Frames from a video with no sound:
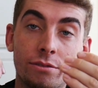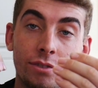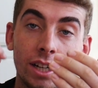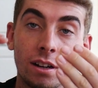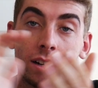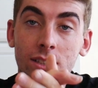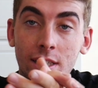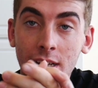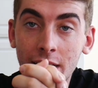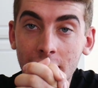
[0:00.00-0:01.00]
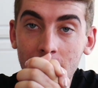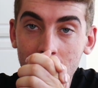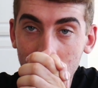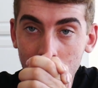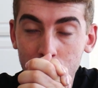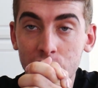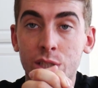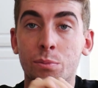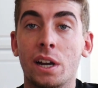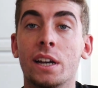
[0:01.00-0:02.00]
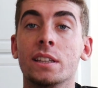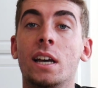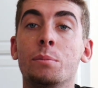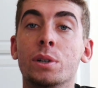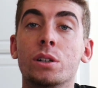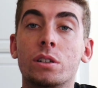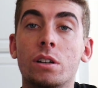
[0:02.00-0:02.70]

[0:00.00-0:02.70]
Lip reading: figure out today how much my headlight build